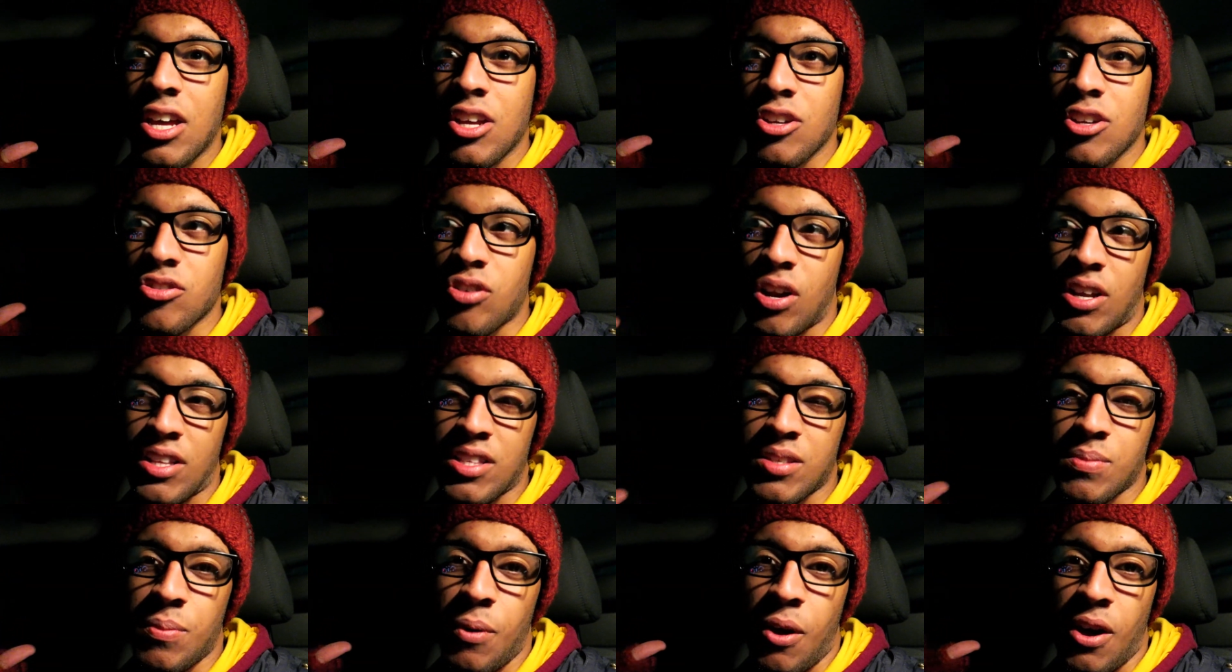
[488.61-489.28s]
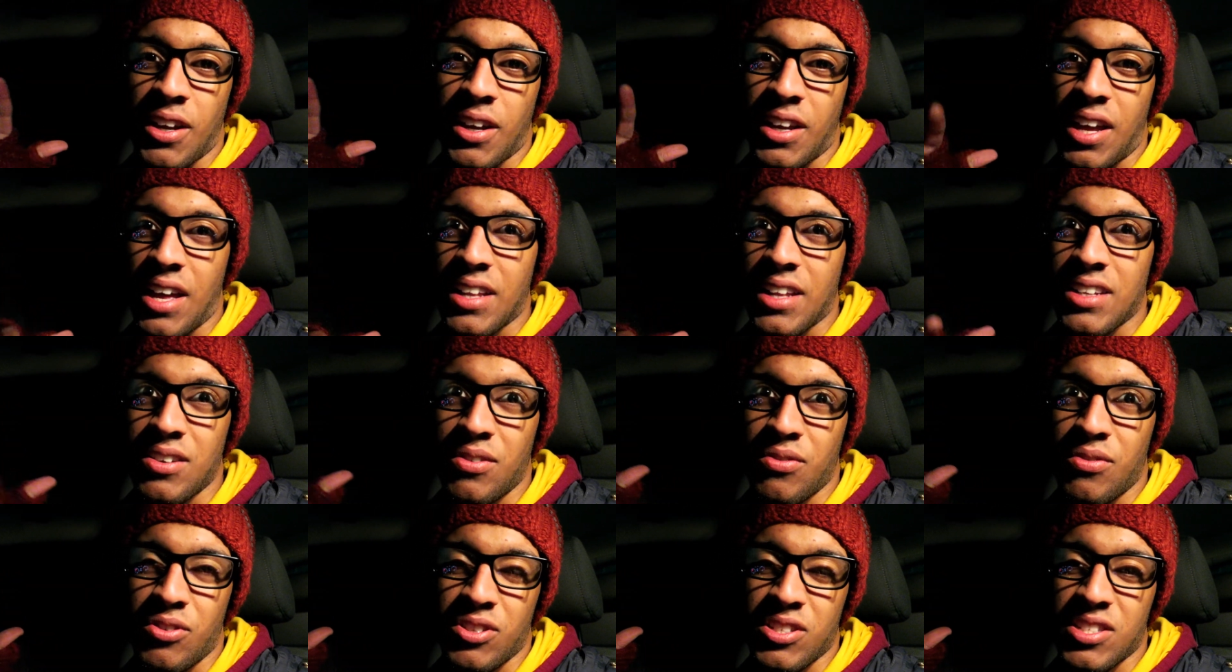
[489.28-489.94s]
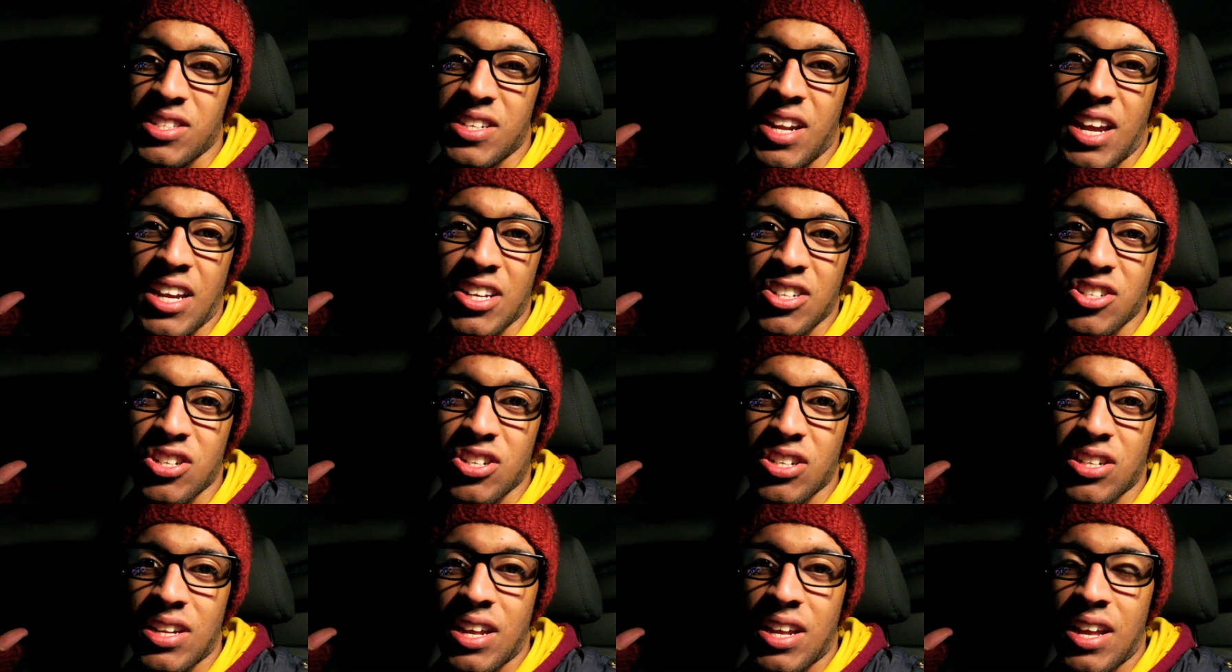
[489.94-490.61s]
train spotting at a different
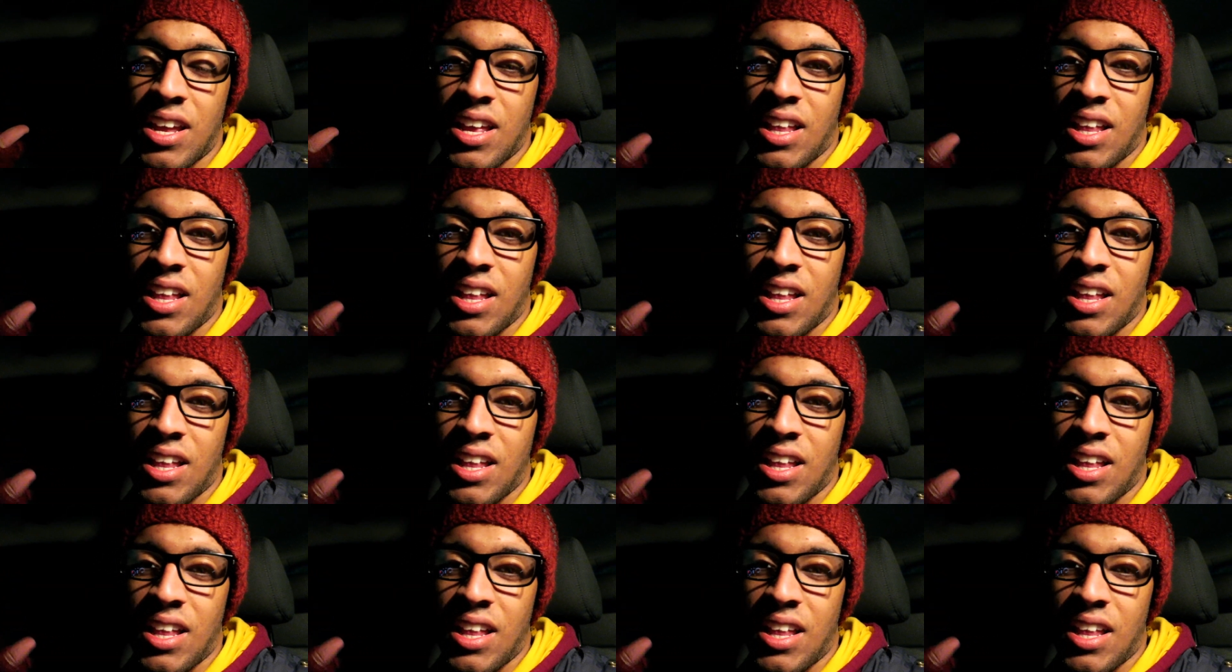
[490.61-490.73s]
station,